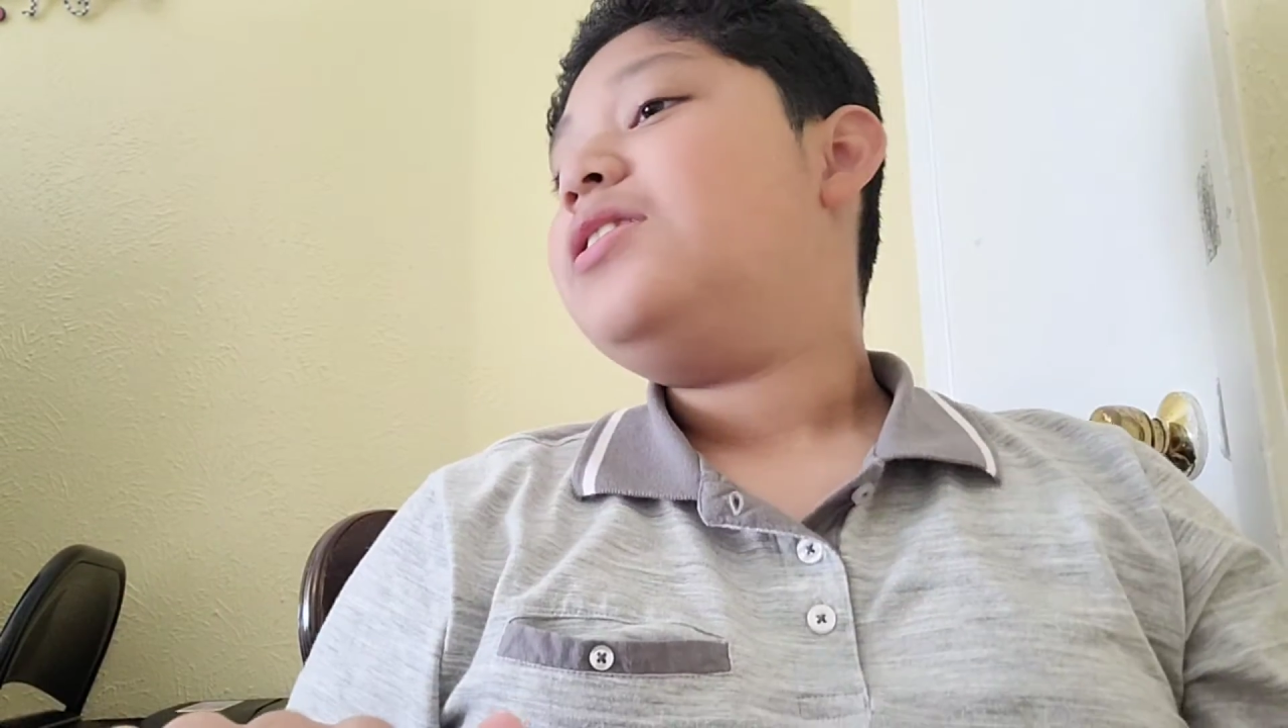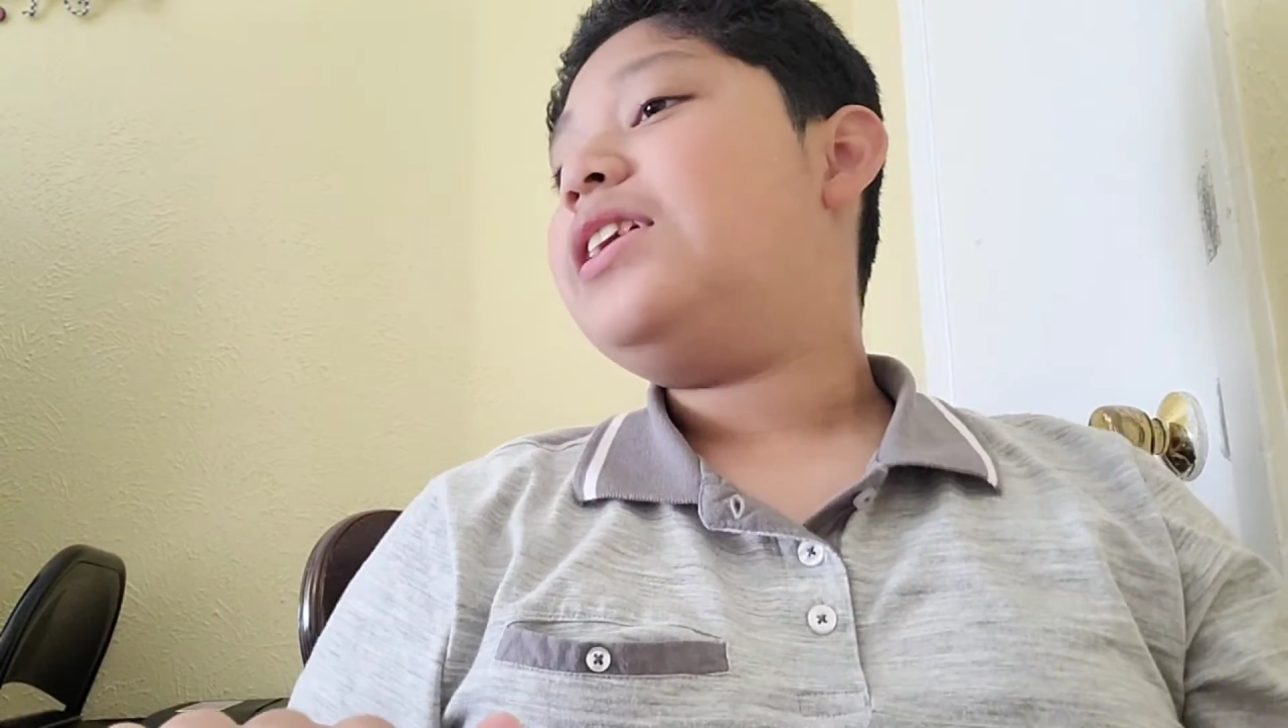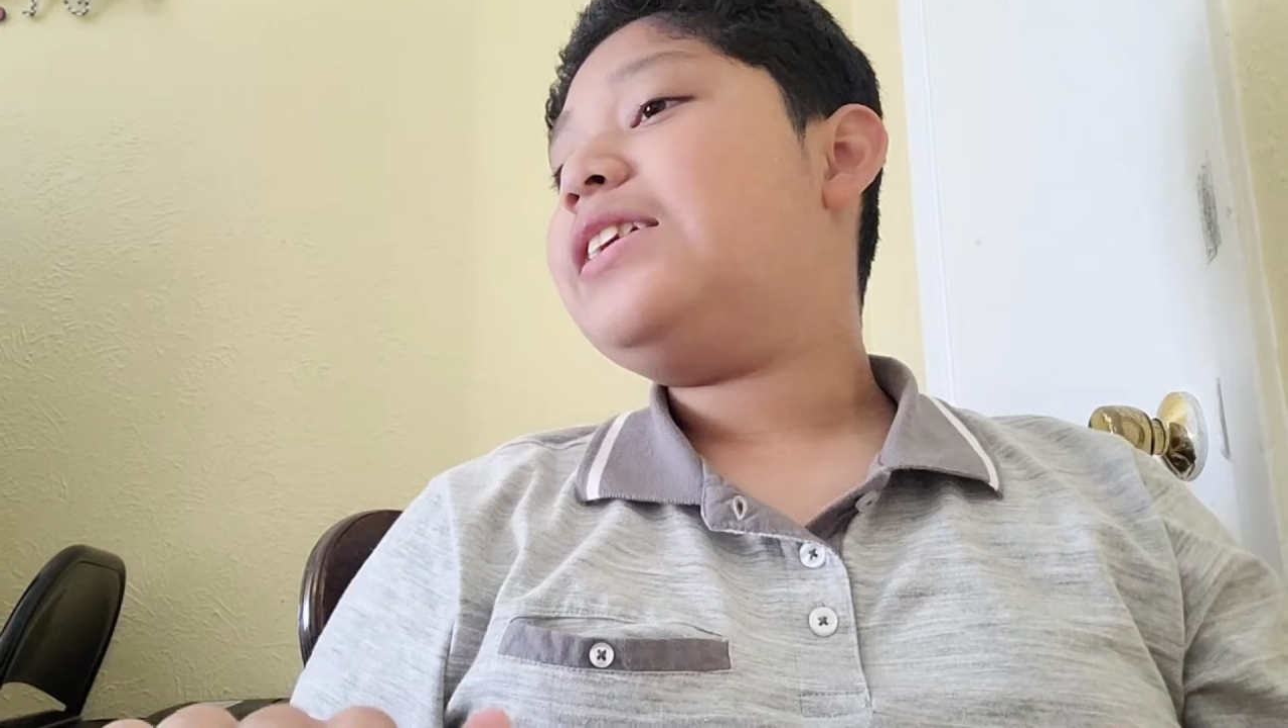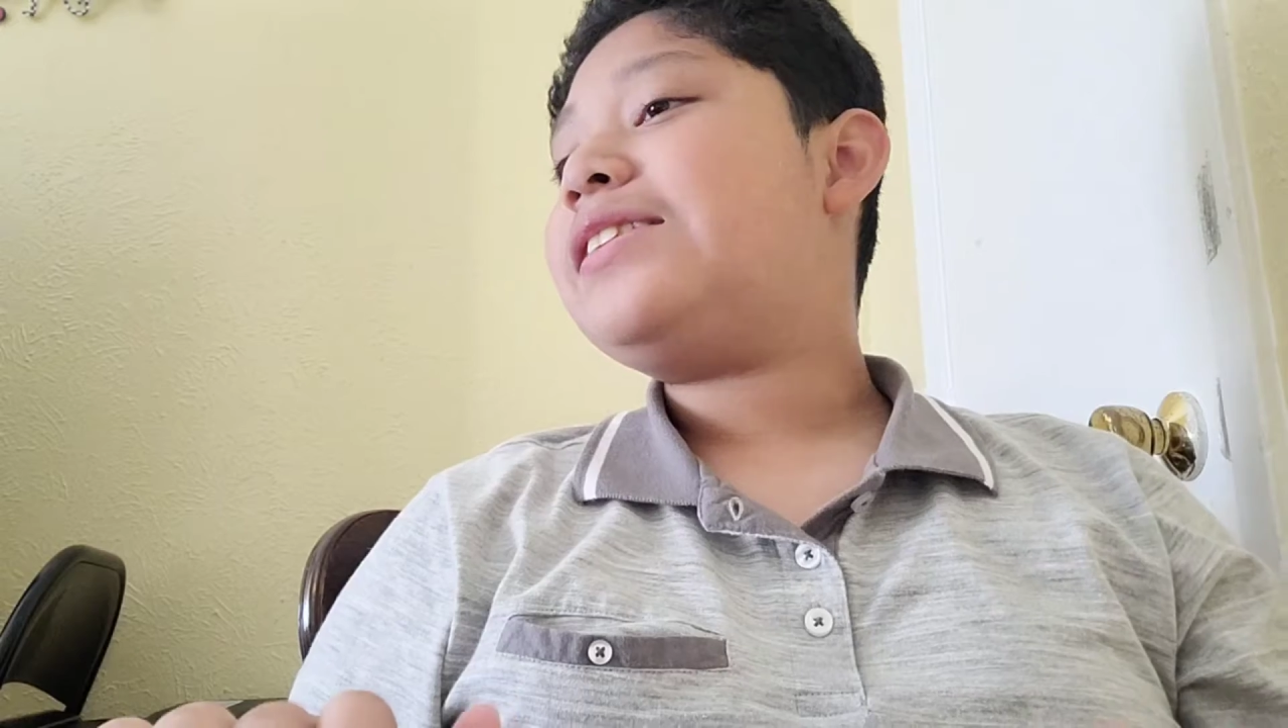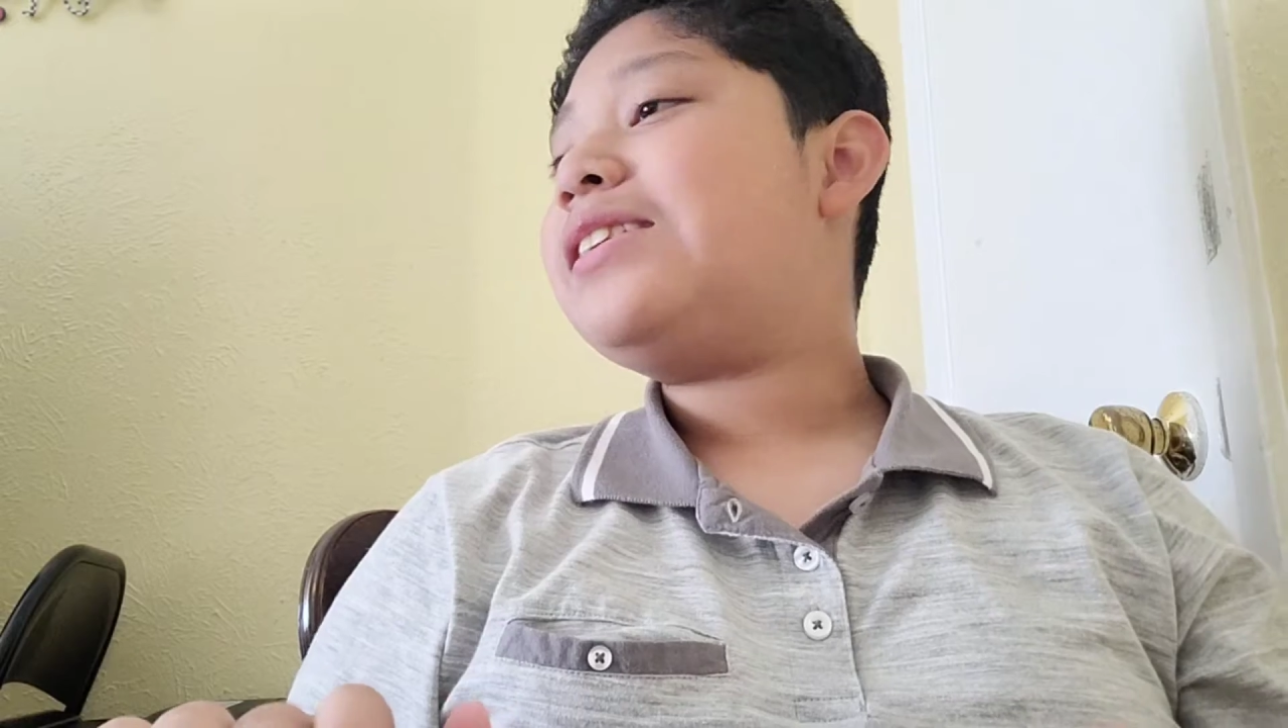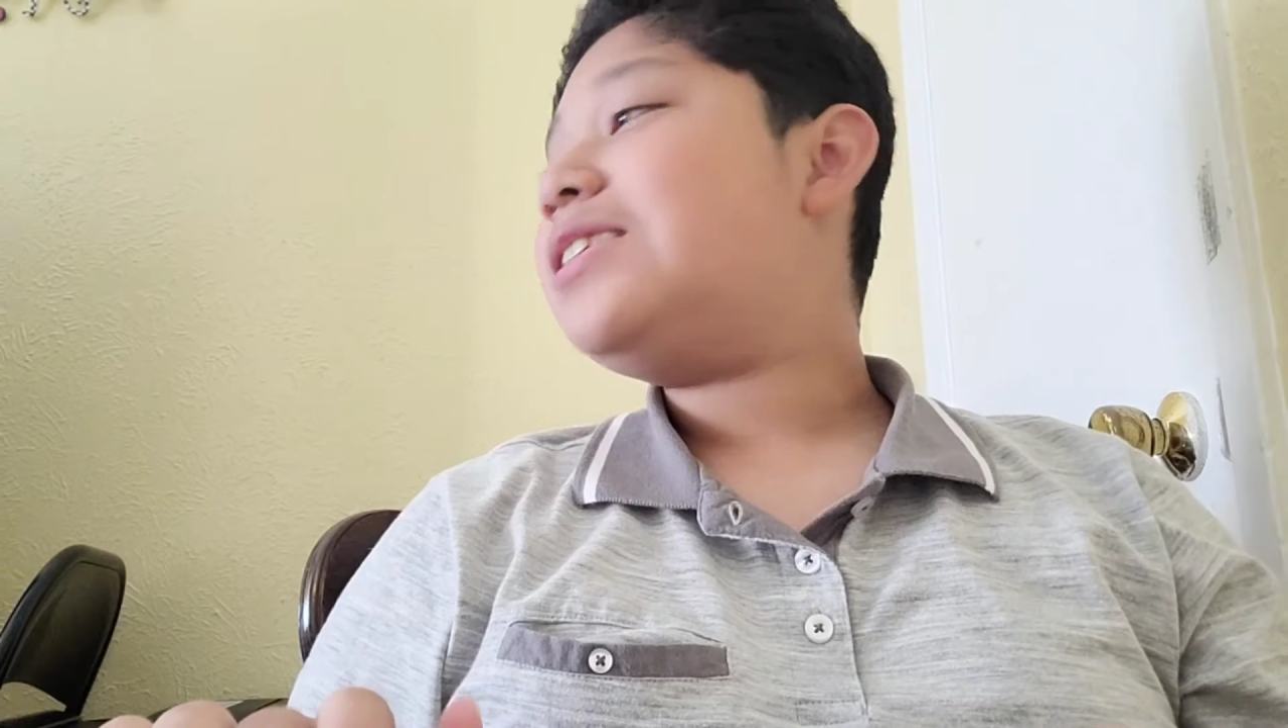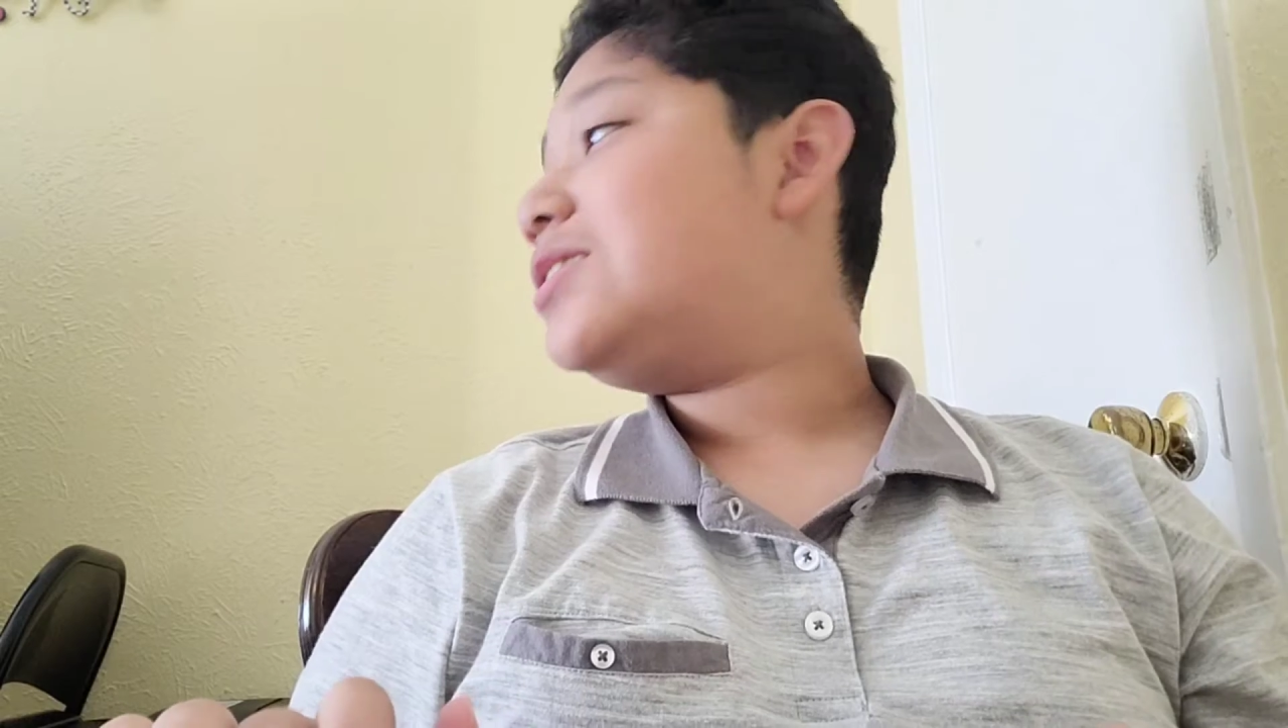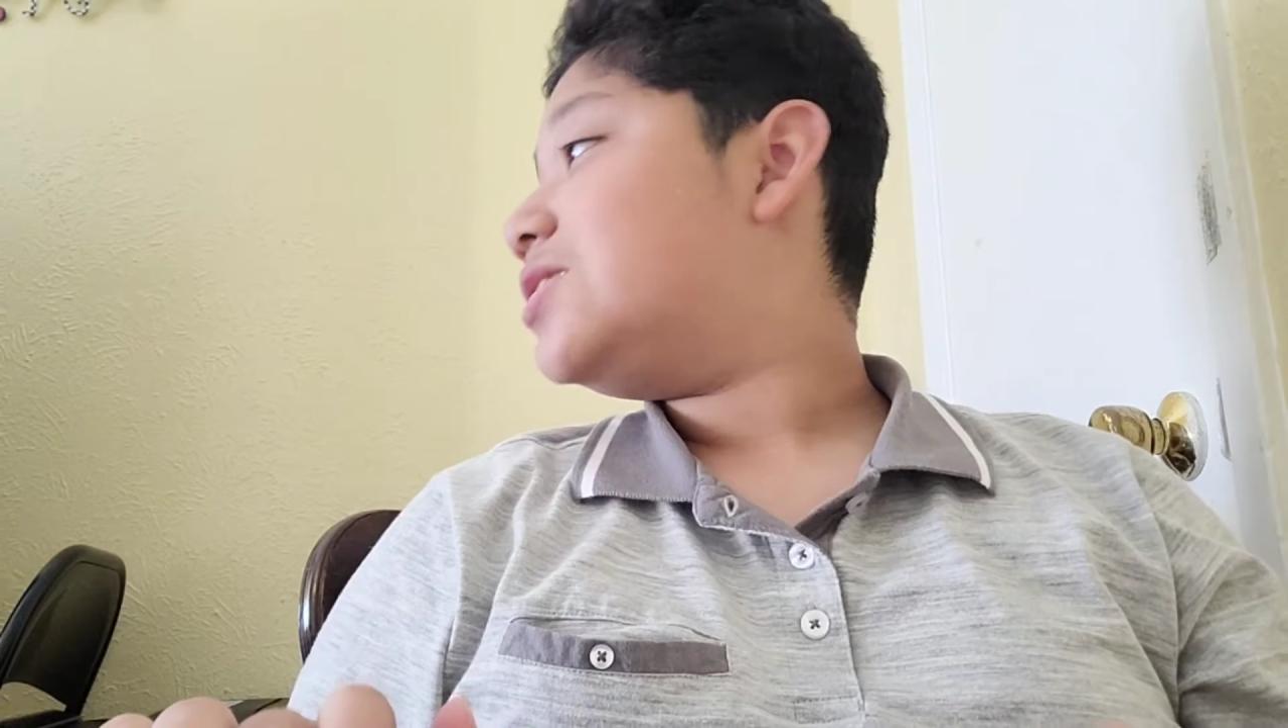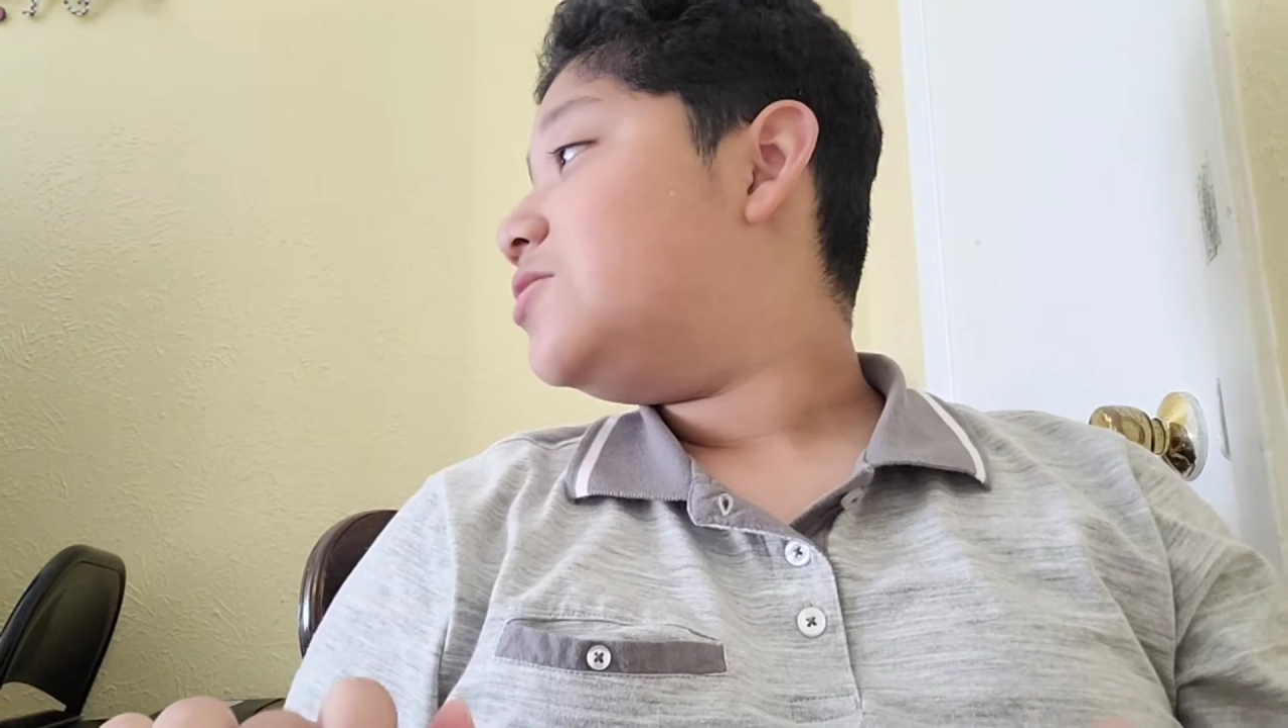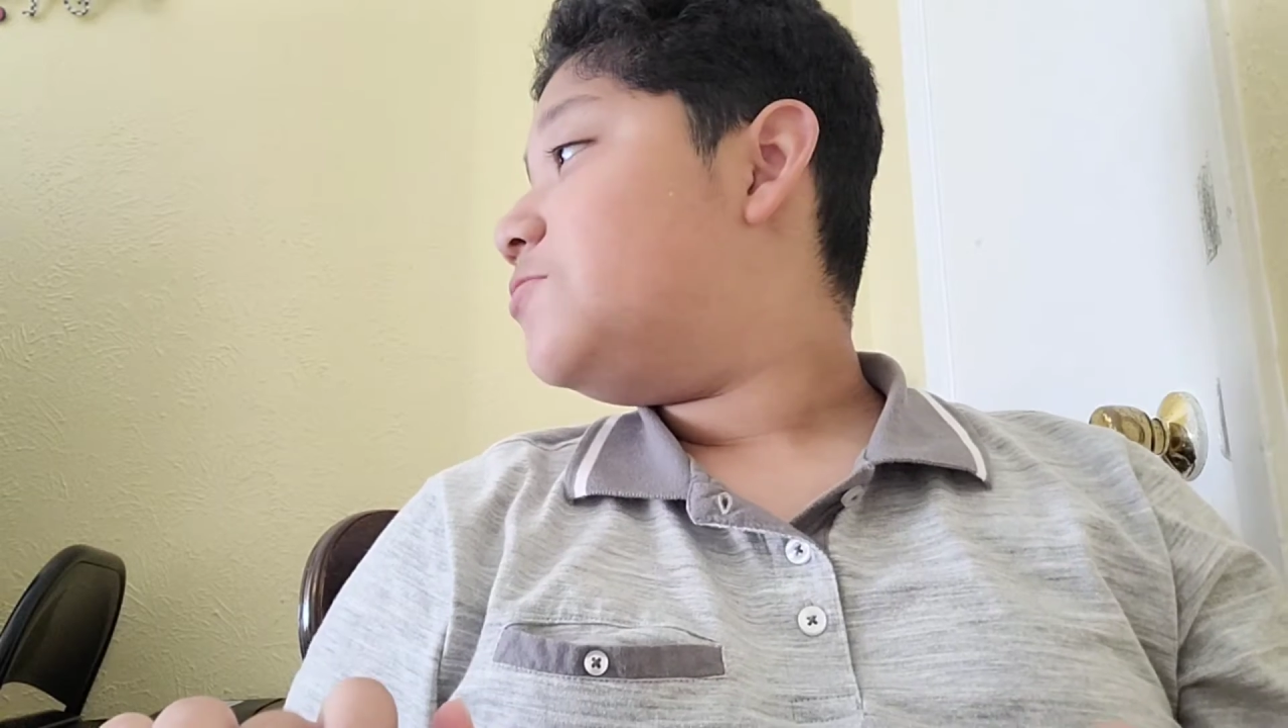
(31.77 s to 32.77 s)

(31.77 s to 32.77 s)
this is